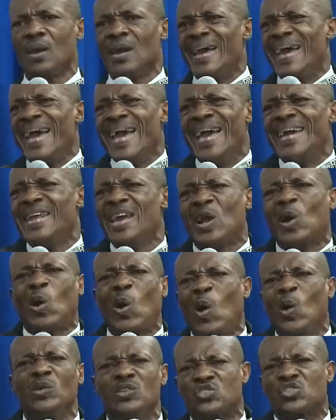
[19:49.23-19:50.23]
Any
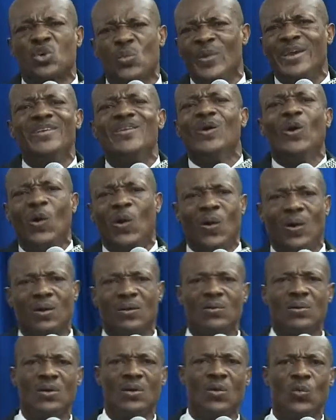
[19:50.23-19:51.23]
country we know
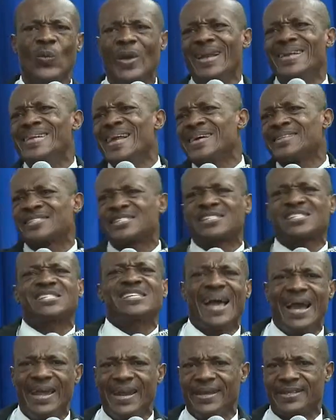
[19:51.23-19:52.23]
will not
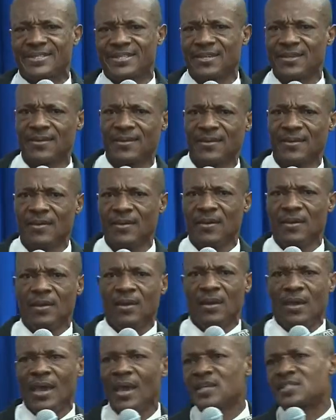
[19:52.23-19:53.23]
sign it.
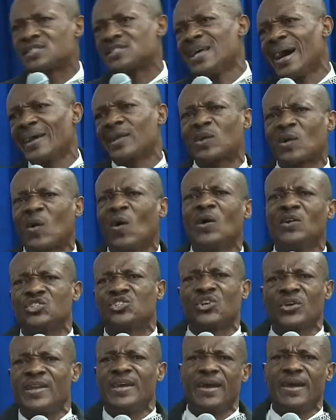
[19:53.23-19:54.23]
Is that
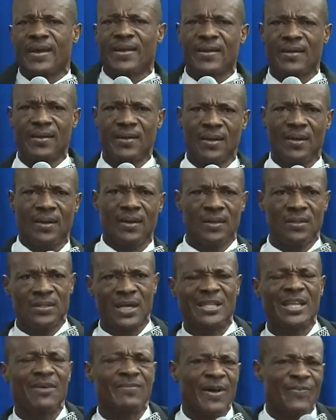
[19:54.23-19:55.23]
country there that
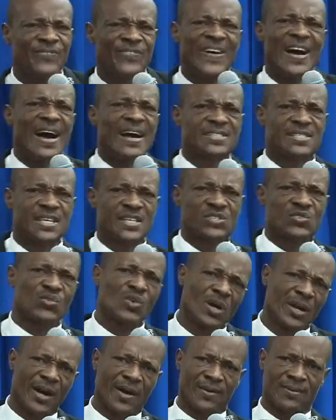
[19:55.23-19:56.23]
have the fastest
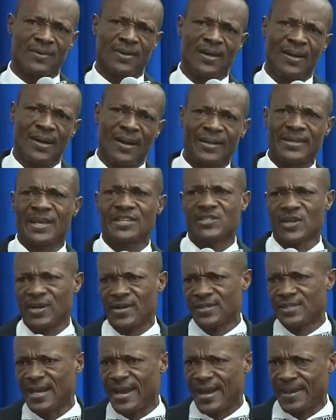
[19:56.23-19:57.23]
runner at a certain
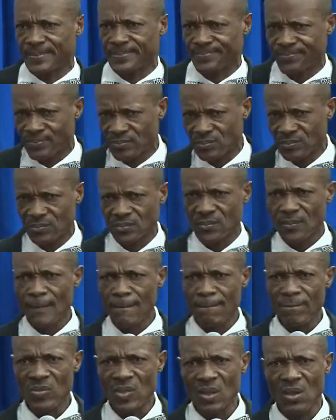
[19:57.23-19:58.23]
time.
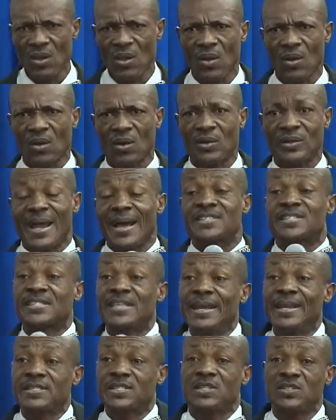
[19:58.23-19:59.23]
I said,
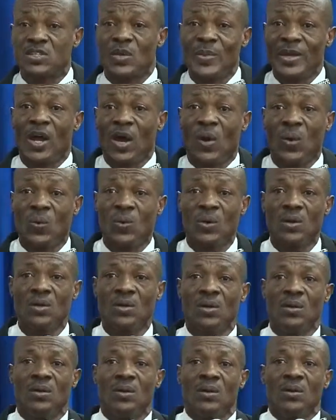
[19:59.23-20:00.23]
listen to me now.
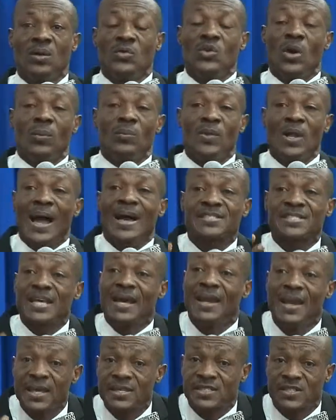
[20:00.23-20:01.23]
I said,
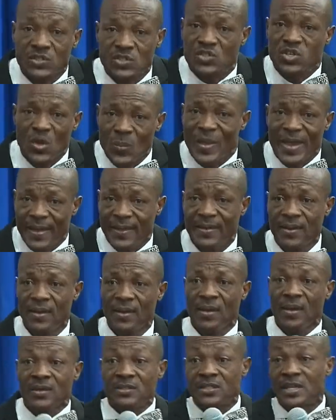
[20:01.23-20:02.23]
listen to me.
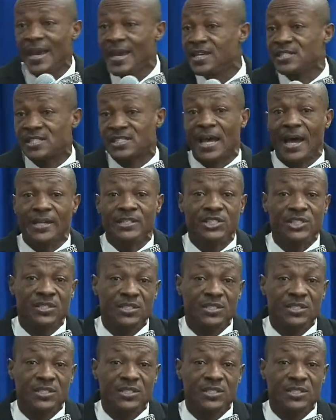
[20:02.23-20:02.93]
Things and